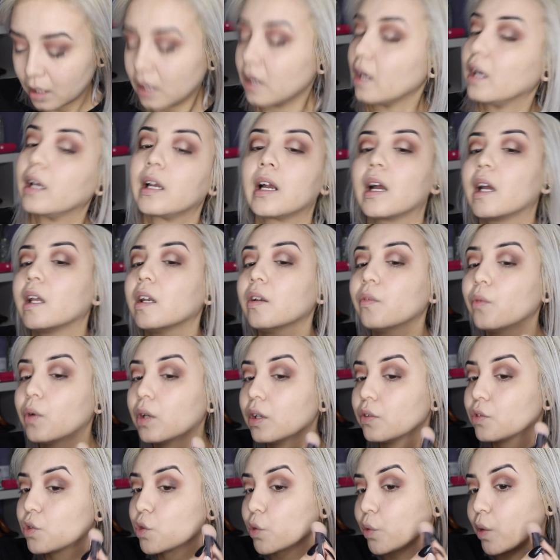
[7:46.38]
I kind of
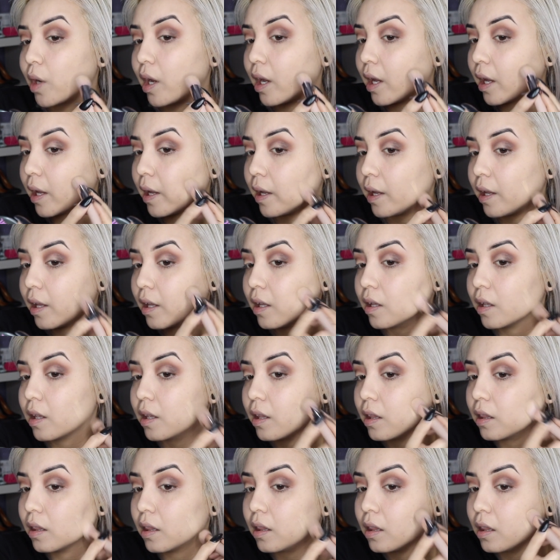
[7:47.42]
want to try
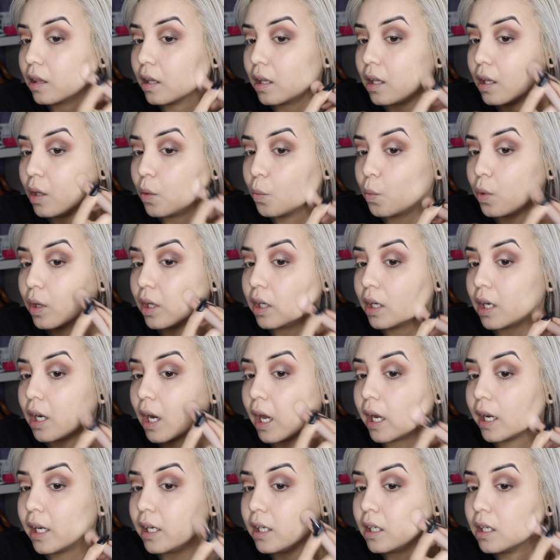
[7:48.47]
the
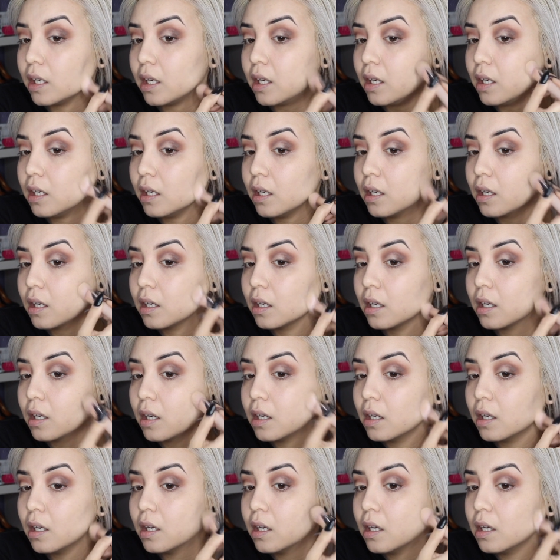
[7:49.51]
190.
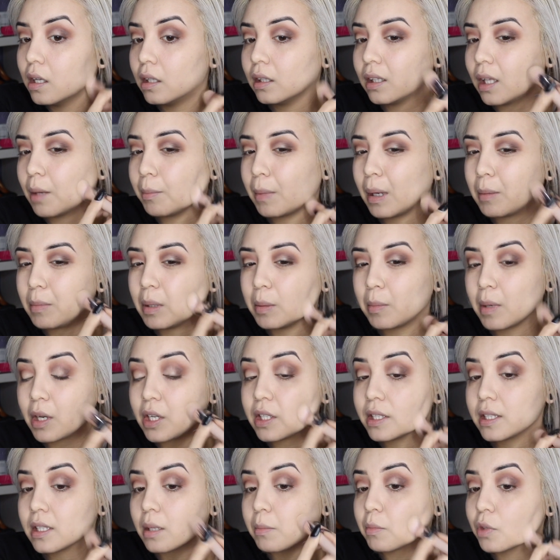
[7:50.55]
That might be my
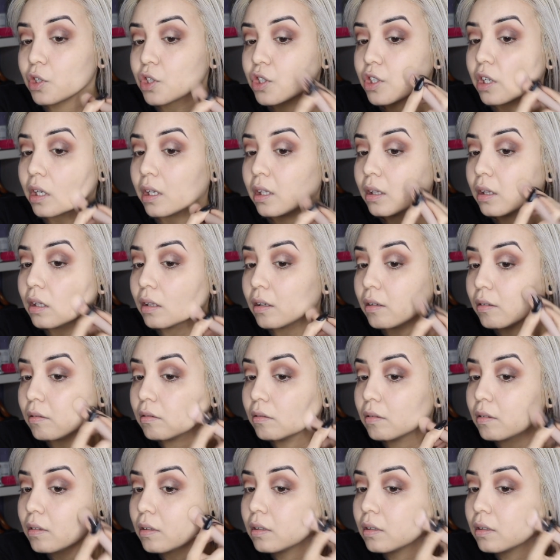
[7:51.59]
summer shade though.